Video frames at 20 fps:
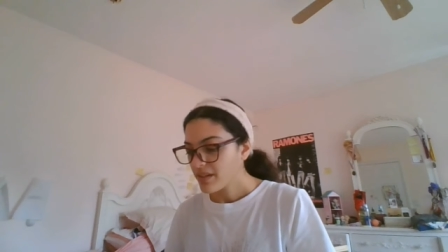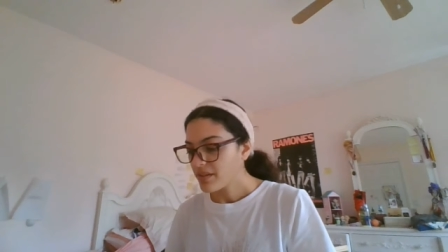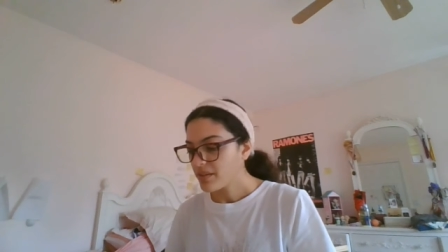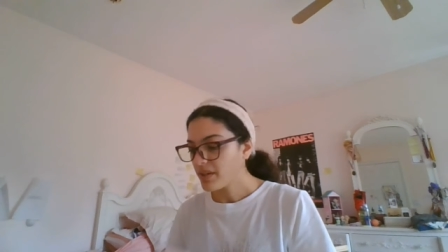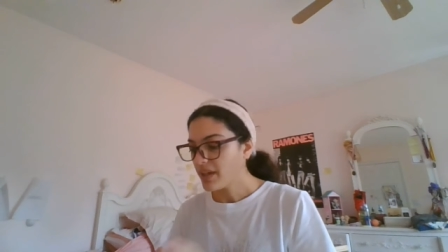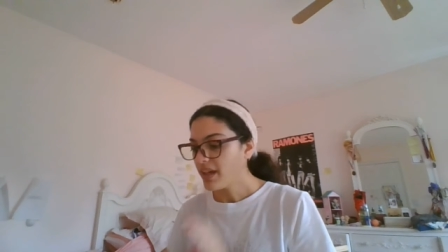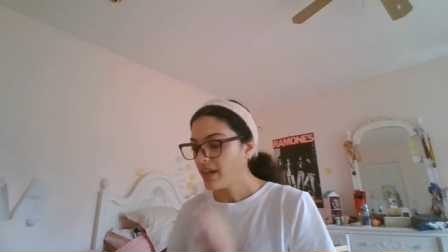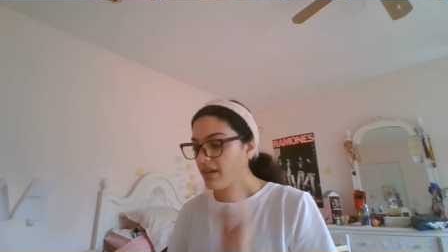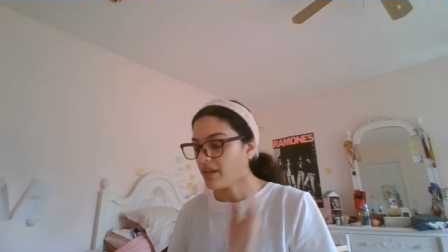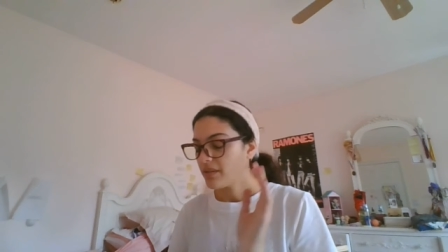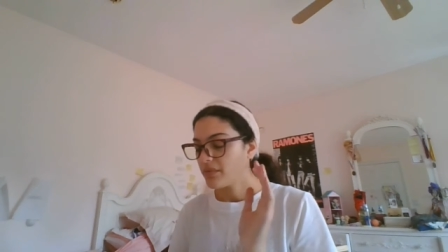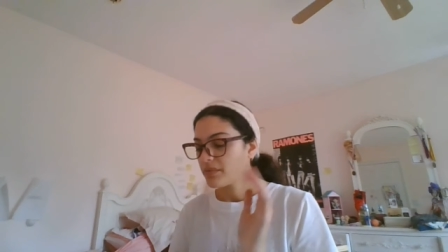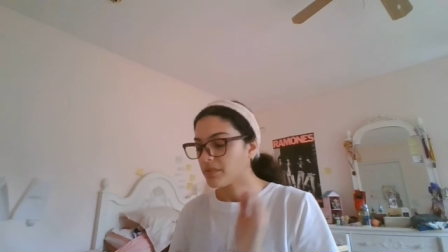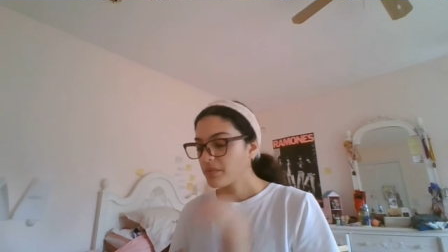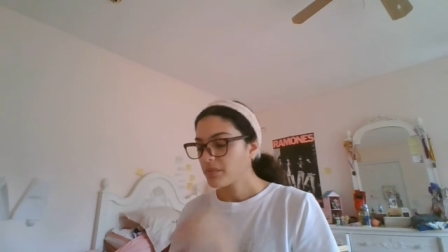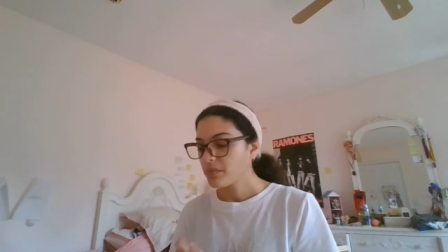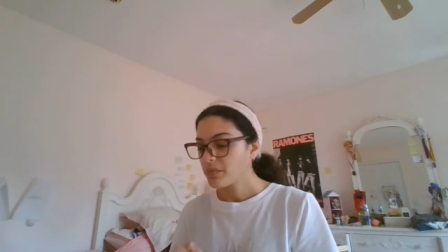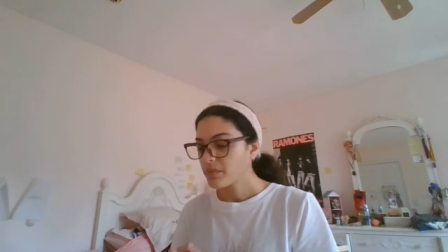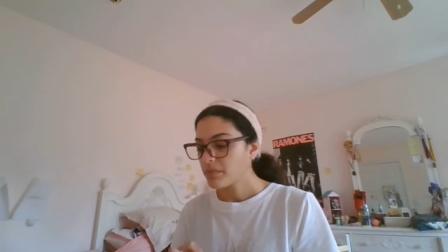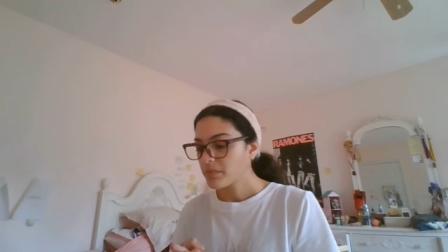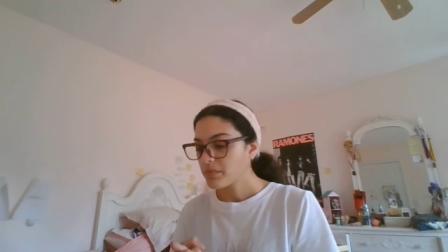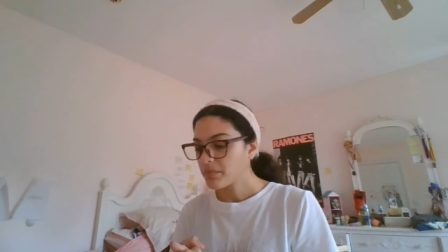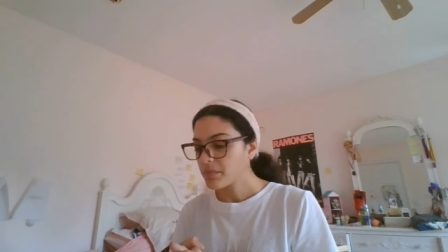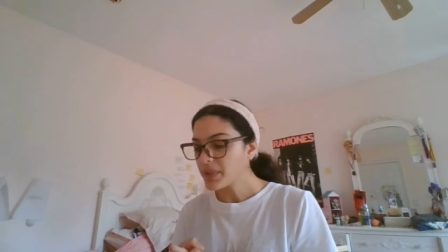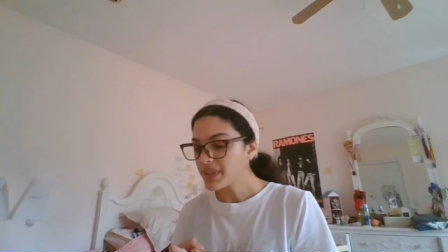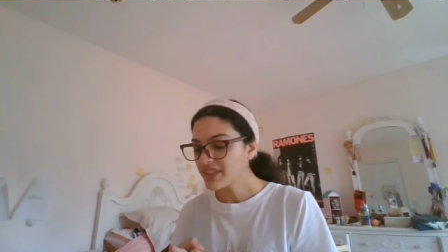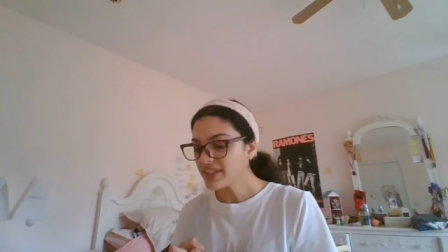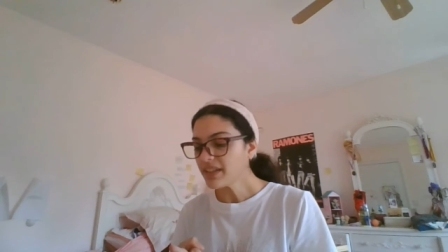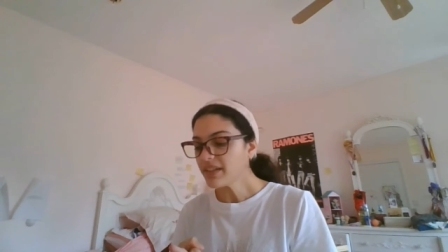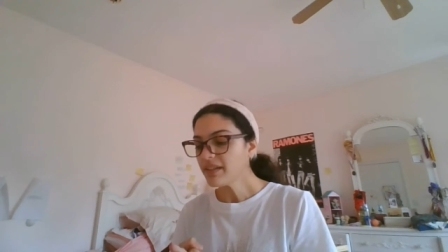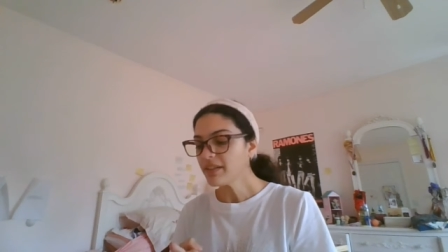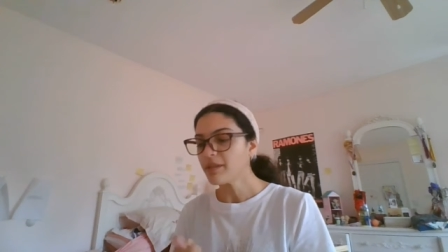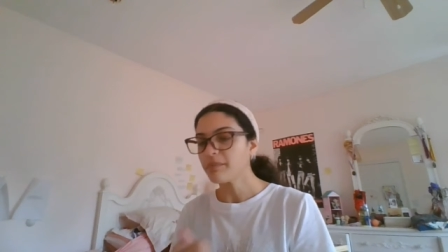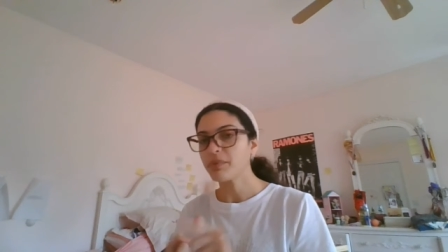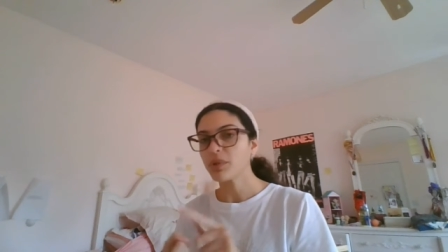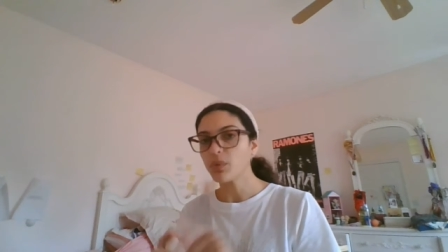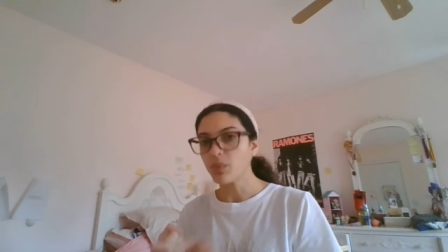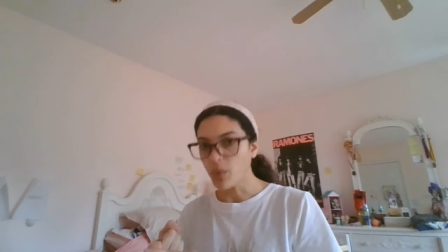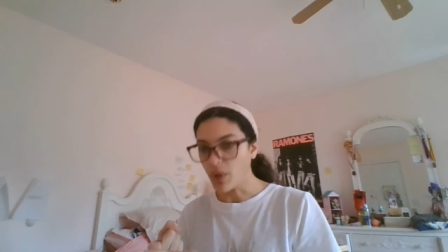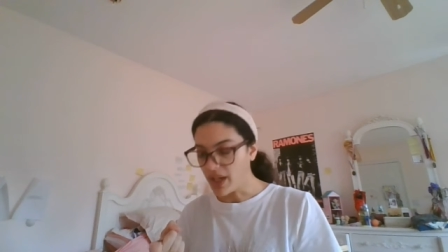Okay. Reason
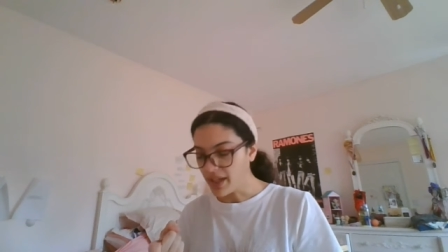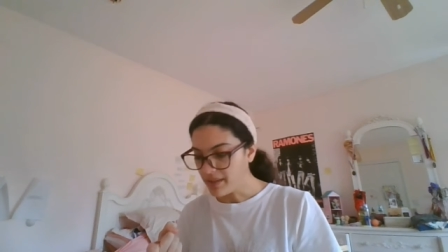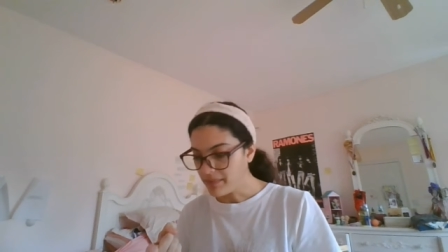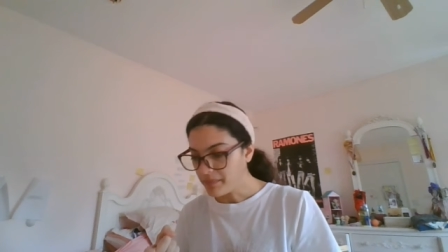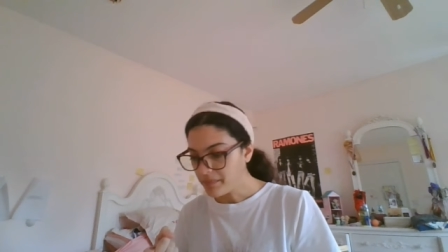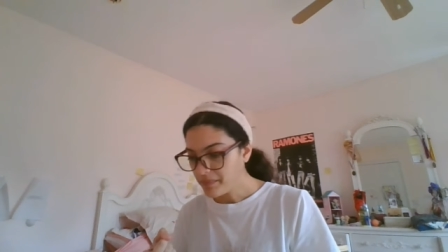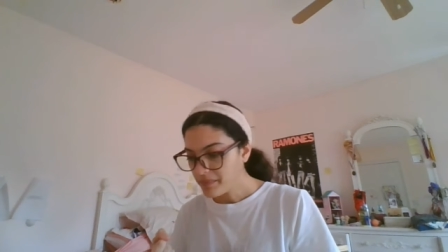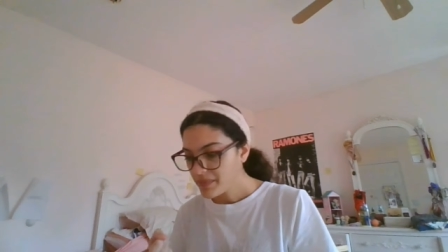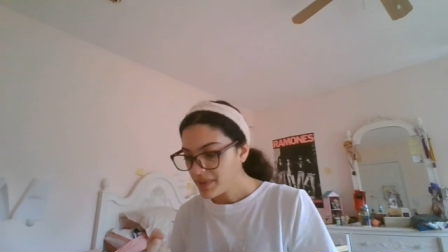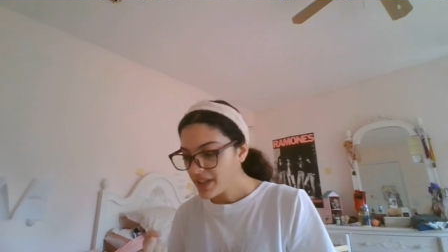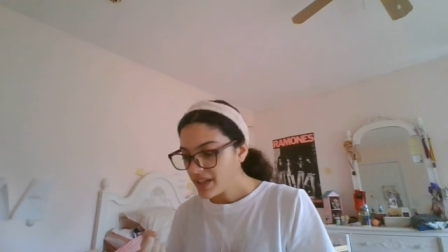number one.